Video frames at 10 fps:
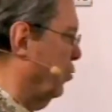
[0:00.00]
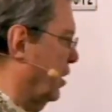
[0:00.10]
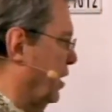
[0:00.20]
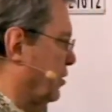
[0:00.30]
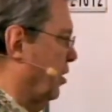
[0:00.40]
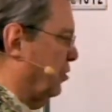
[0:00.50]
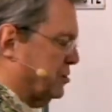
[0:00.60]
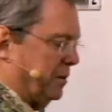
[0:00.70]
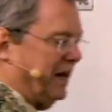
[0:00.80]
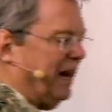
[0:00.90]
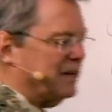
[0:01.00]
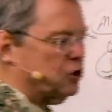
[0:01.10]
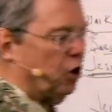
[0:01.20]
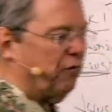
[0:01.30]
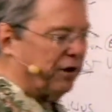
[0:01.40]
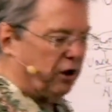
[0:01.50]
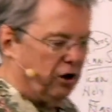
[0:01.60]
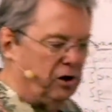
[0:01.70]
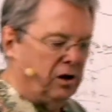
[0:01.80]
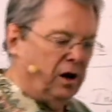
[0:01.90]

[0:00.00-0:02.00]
where God called us to be. Now let's go over here.